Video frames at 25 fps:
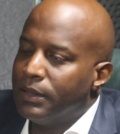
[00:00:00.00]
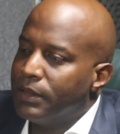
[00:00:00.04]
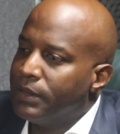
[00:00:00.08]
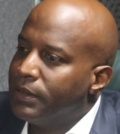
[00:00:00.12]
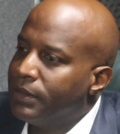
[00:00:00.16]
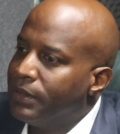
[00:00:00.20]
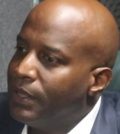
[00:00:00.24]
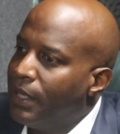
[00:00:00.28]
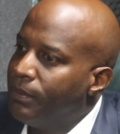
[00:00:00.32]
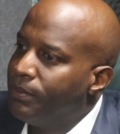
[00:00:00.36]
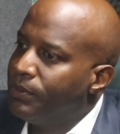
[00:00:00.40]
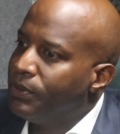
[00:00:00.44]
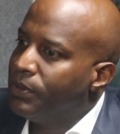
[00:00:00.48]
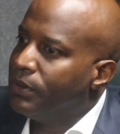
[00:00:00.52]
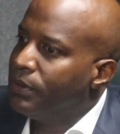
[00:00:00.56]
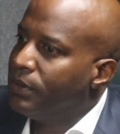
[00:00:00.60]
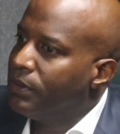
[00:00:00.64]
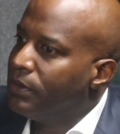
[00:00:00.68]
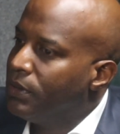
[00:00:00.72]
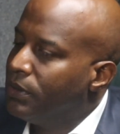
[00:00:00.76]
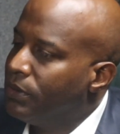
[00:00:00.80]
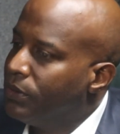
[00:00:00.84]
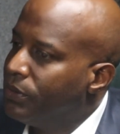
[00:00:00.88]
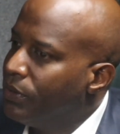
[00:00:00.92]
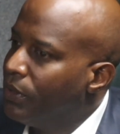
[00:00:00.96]

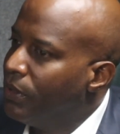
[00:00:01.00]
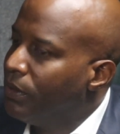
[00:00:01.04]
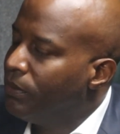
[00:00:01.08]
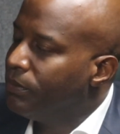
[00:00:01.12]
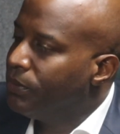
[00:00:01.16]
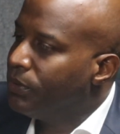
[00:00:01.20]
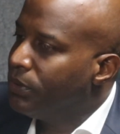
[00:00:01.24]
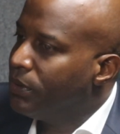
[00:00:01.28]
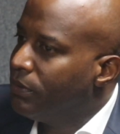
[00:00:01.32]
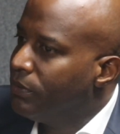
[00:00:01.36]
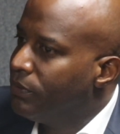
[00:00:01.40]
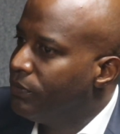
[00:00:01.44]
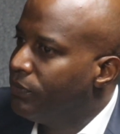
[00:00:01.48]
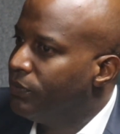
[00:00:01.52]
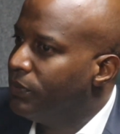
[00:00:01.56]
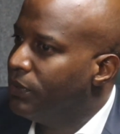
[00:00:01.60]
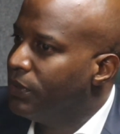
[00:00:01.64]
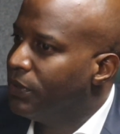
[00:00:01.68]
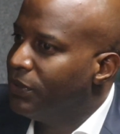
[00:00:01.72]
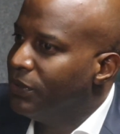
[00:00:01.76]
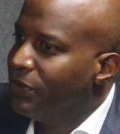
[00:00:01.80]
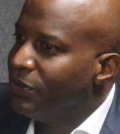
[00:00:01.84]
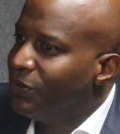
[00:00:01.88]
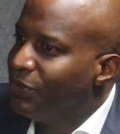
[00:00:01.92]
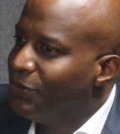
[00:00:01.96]
exception in terms of
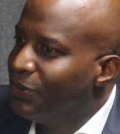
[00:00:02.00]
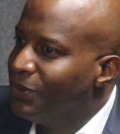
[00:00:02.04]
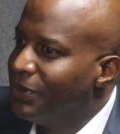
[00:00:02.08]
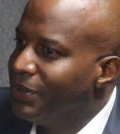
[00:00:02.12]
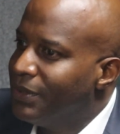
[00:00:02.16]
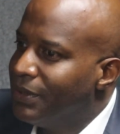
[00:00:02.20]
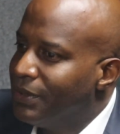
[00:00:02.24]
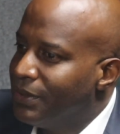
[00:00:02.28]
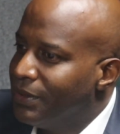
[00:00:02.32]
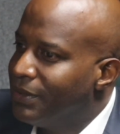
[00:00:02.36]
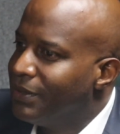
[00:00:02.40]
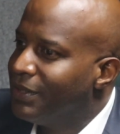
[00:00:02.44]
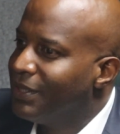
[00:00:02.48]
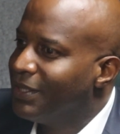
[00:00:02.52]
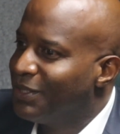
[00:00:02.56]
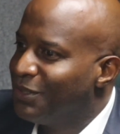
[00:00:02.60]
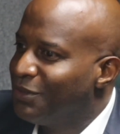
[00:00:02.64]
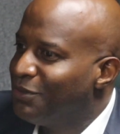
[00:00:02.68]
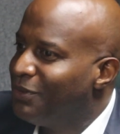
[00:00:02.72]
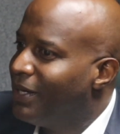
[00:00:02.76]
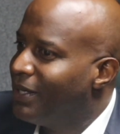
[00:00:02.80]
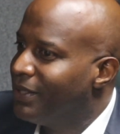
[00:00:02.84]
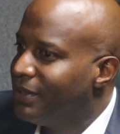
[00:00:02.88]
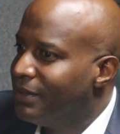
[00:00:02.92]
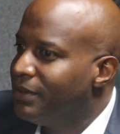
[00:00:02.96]
you could do it in 6
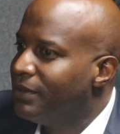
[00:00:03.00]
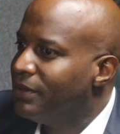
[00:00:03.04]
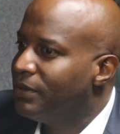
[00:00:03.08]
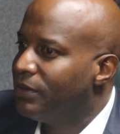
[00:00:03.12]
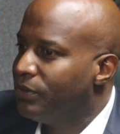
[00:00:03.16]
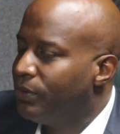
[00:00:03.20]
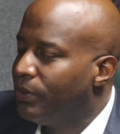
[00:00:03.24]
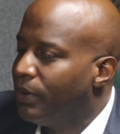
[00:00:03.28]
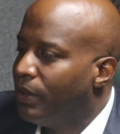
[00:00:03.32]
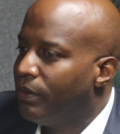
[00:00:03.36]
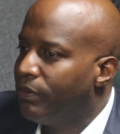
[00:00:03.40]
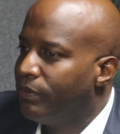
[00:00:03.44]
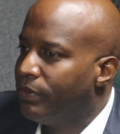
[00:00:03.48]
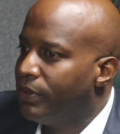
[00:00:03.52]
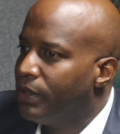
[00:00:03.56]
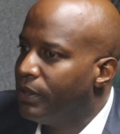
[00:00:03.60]
rather than 12